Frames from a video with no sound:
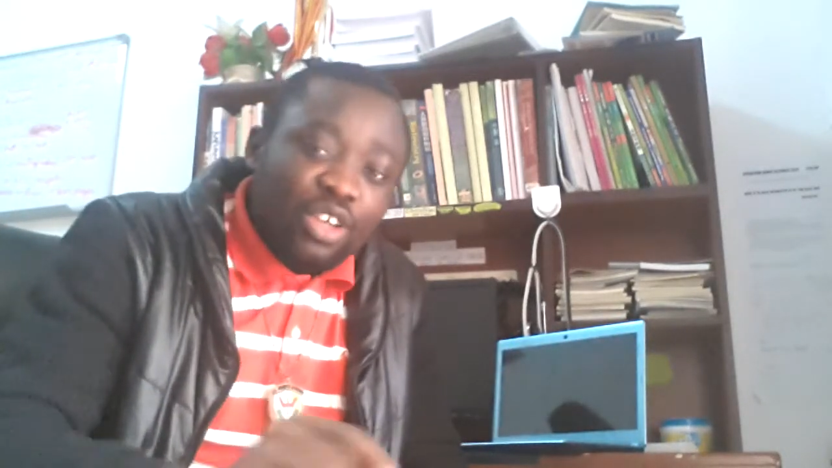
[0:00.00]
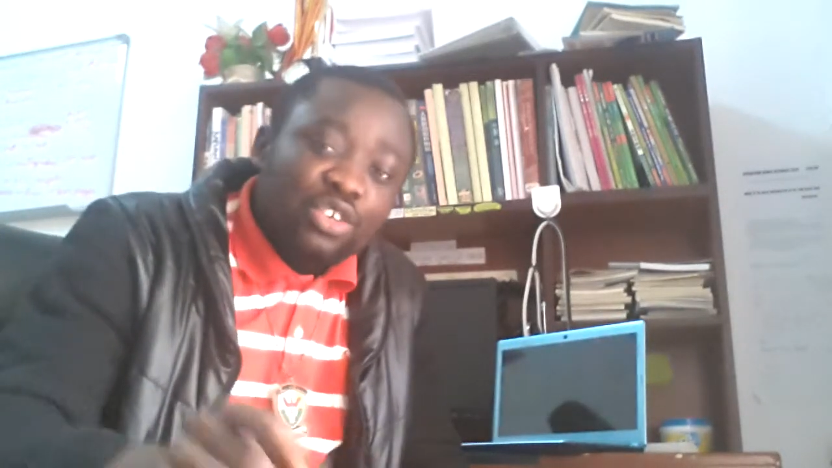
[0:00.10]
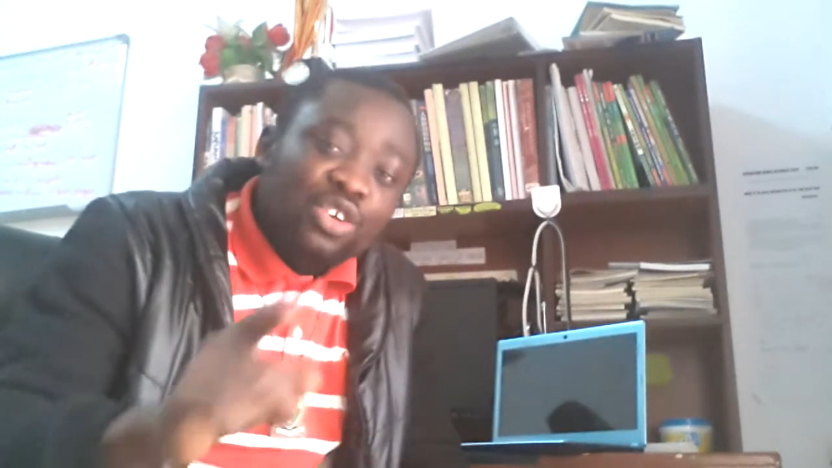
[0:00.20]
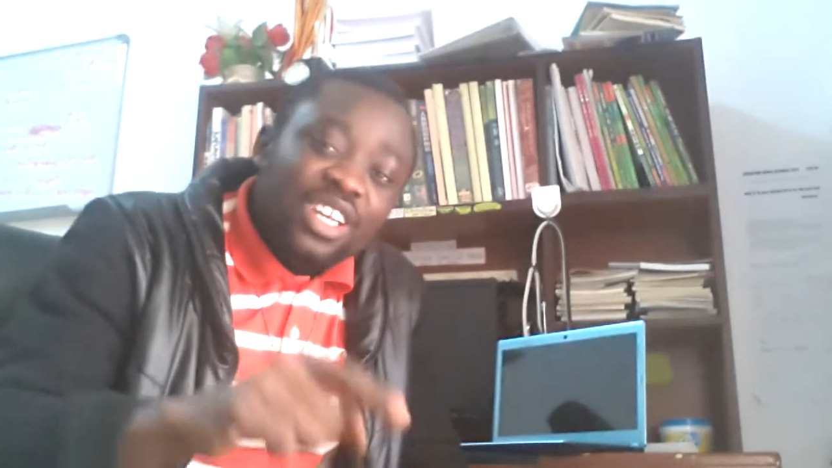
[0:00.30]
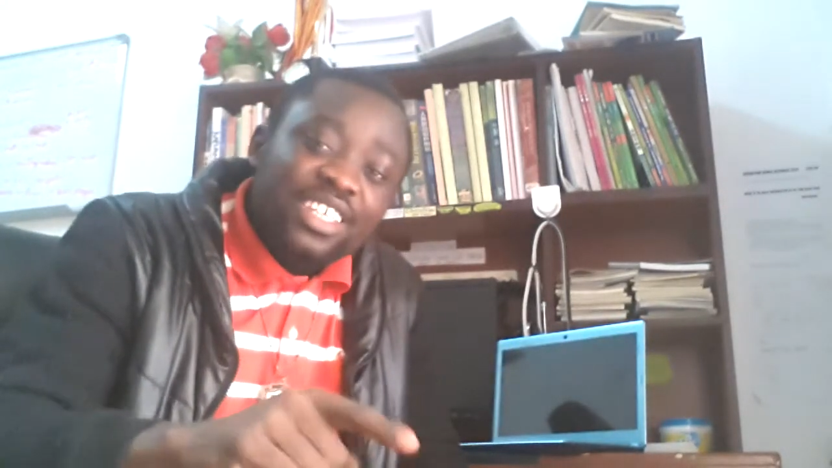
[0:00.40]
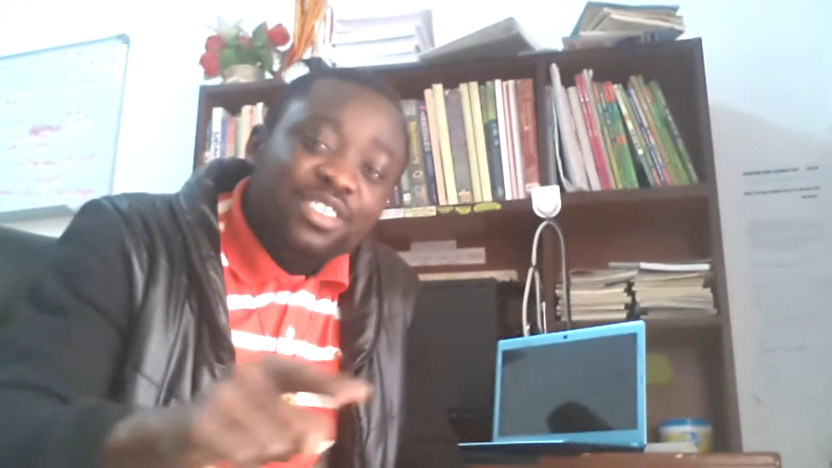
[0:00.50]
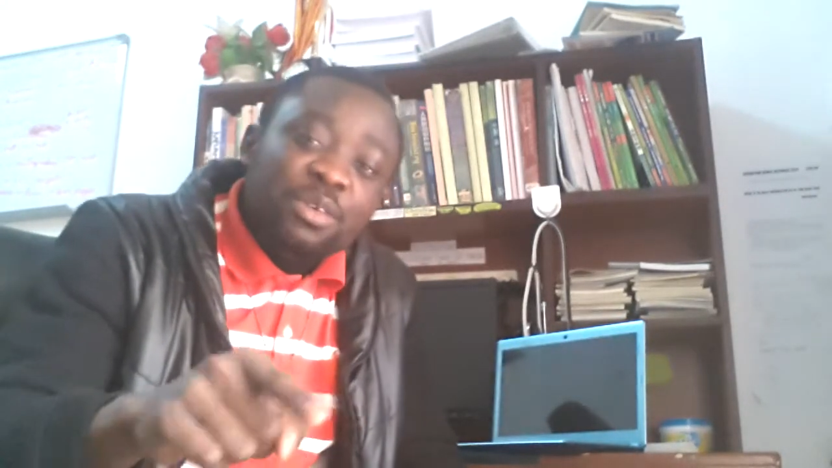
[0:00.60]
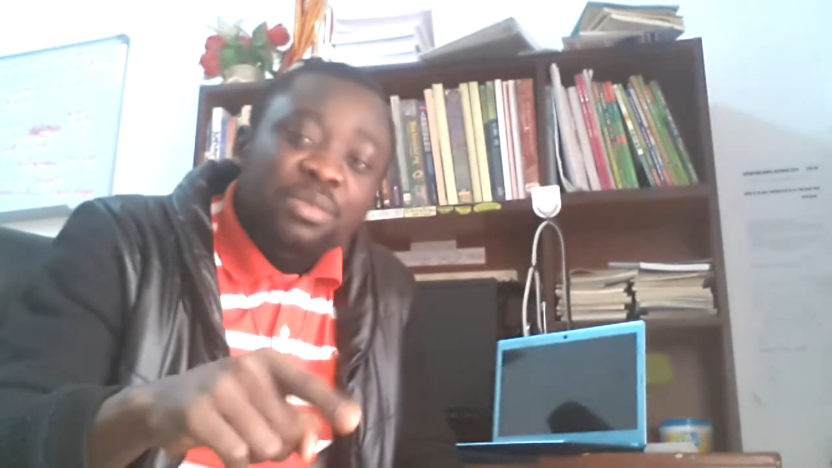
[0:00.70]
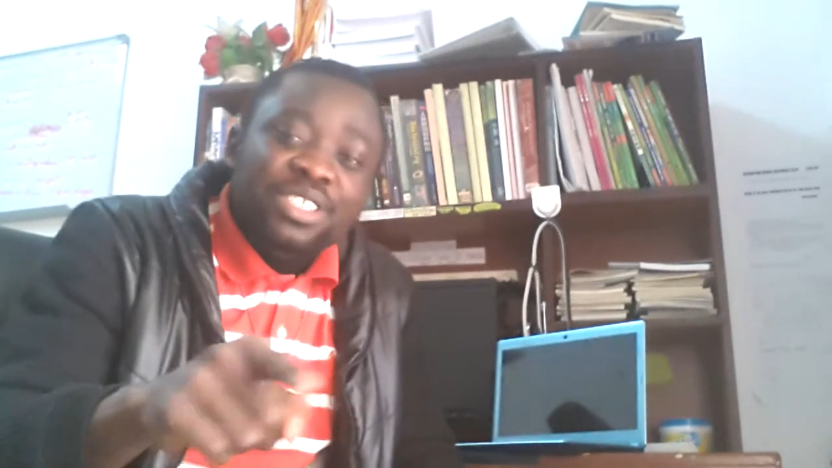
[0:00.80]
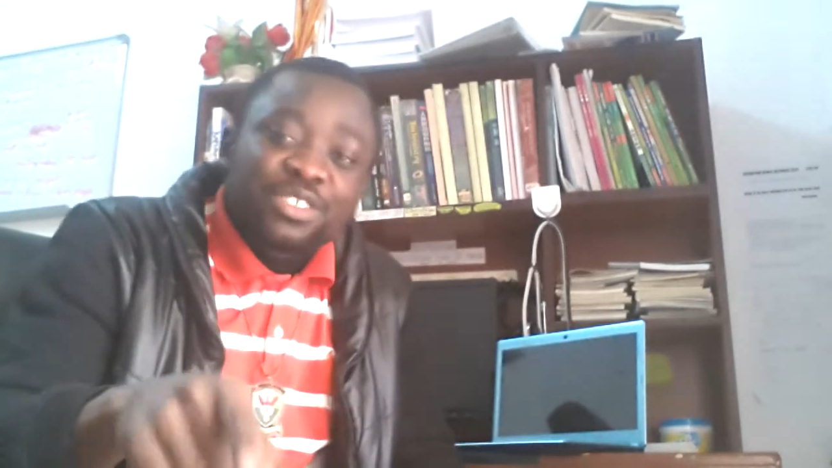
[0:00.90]
don't let
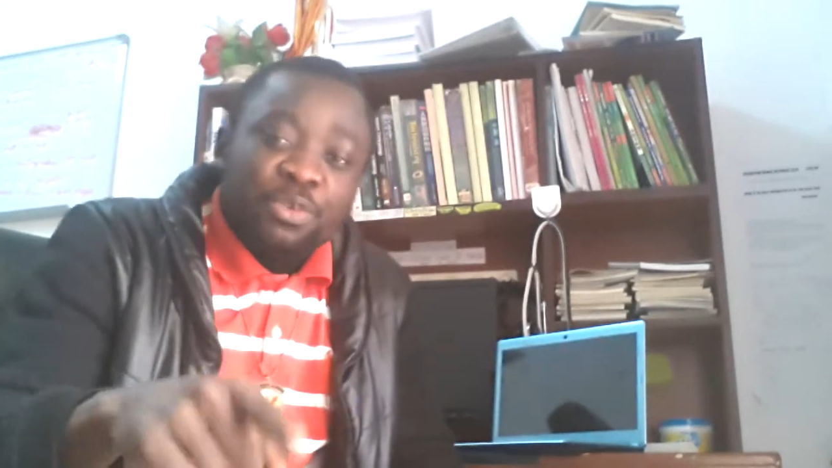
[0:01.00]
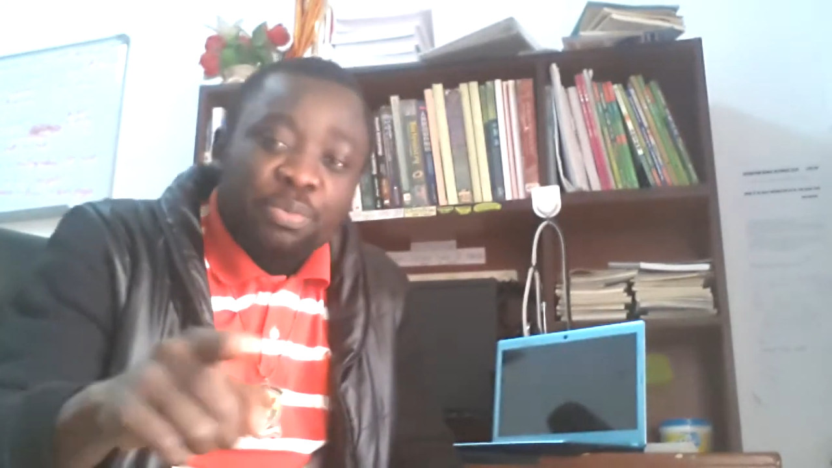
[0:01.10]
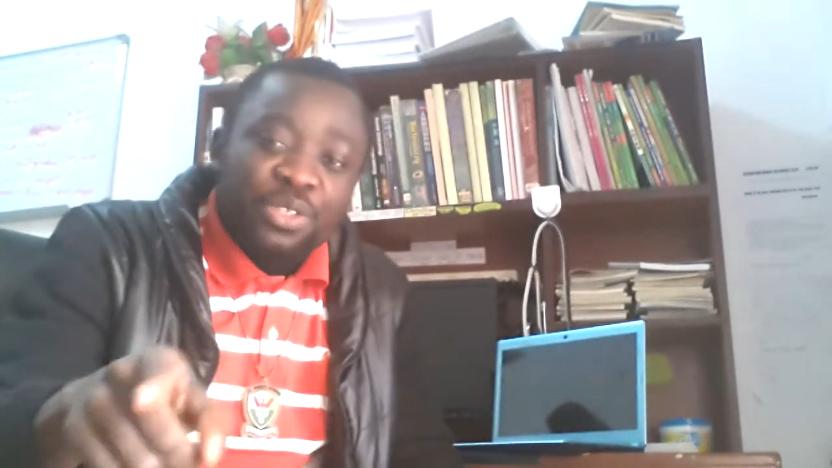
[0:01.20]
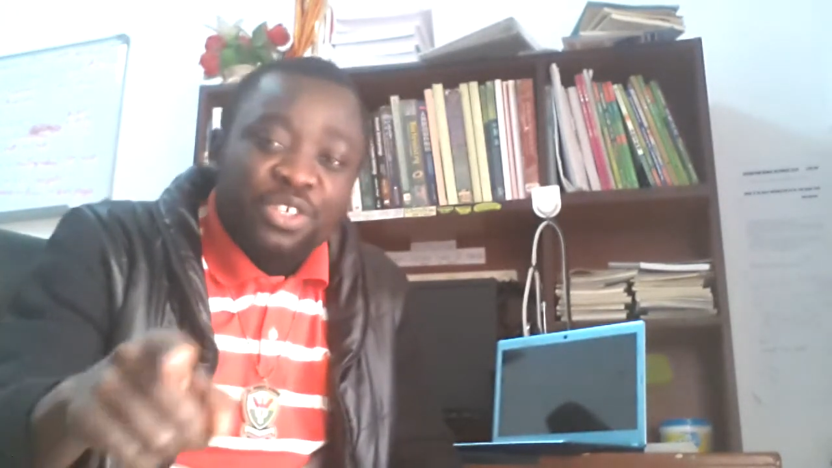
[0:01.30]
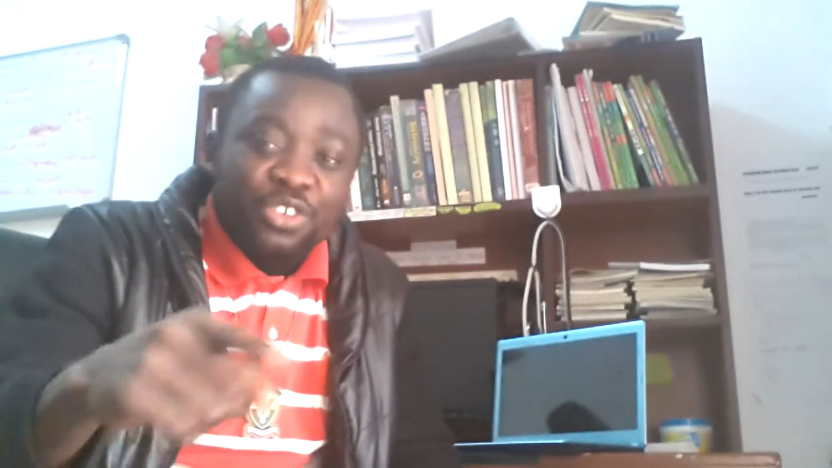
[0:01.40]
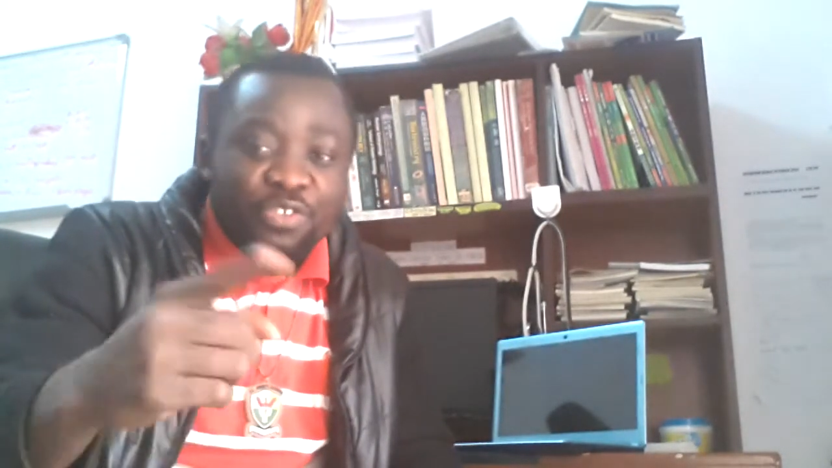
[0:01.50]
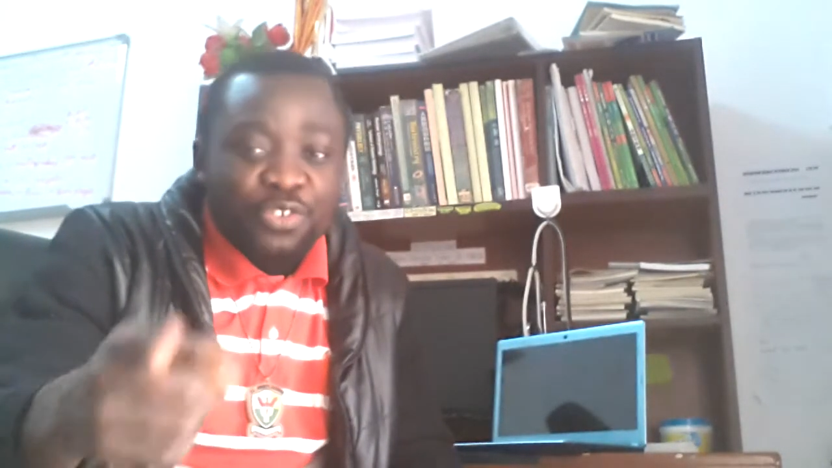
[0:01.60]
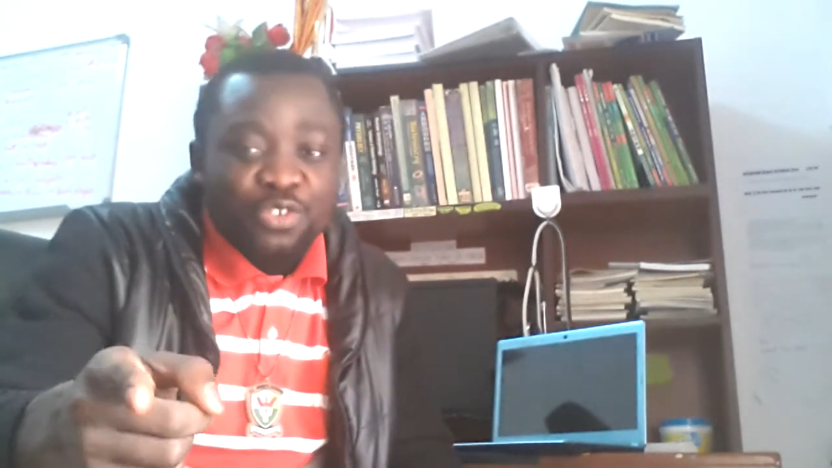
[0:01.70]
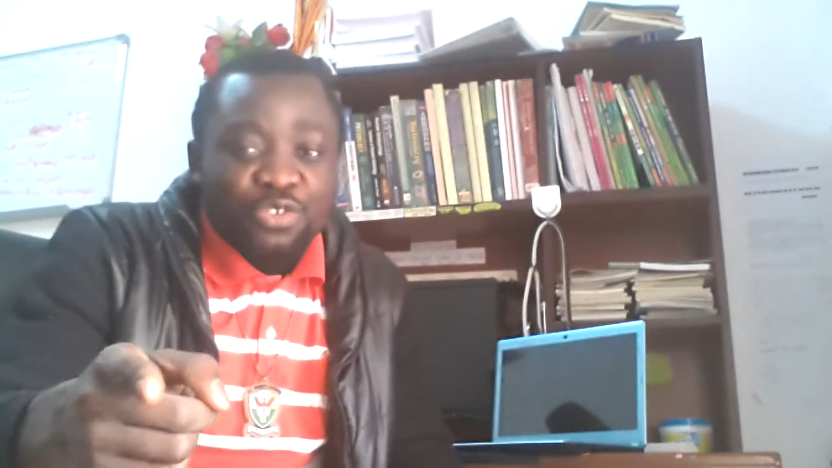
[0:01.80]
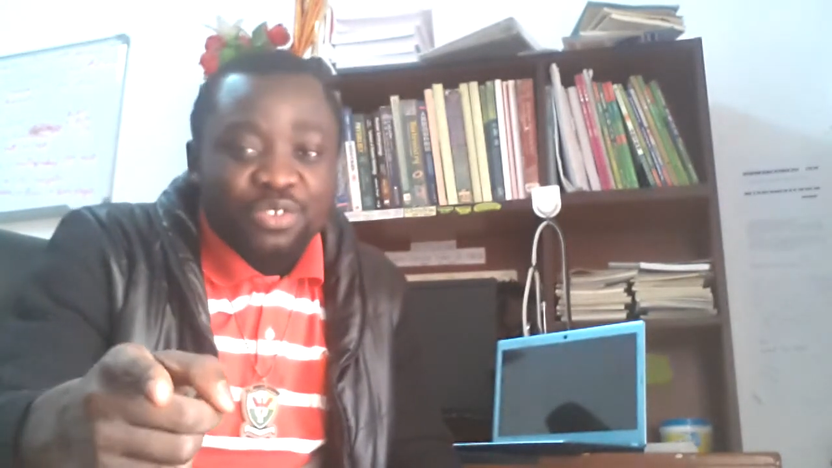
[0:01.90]
somebody's opinion of
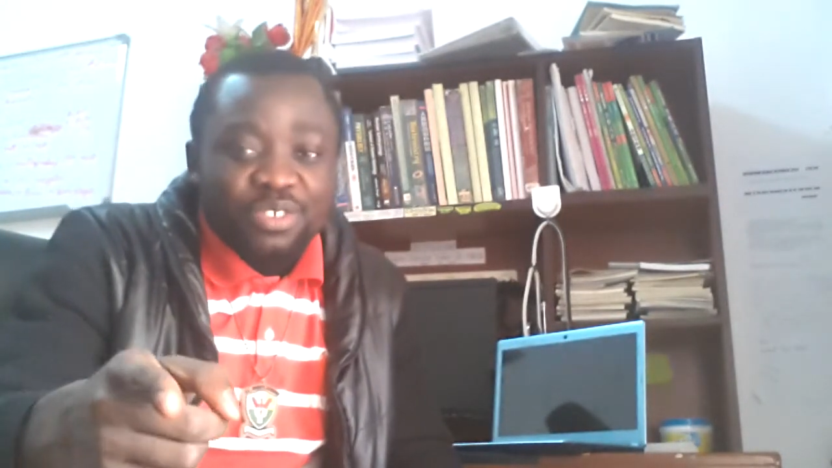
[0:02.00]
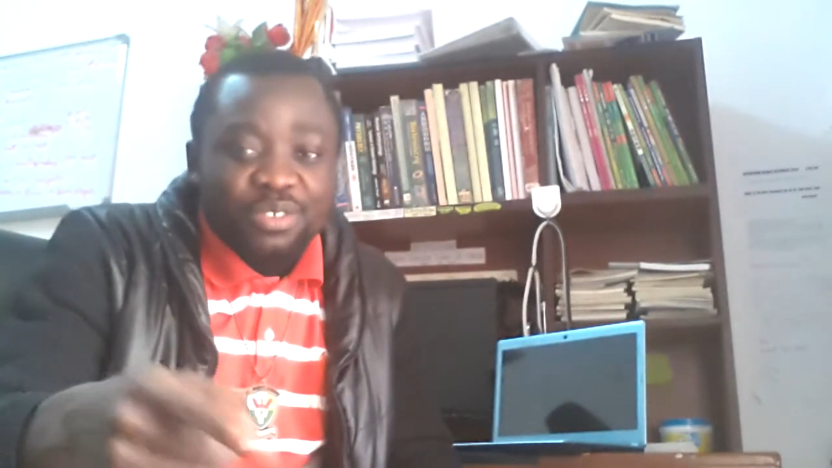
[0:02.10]
you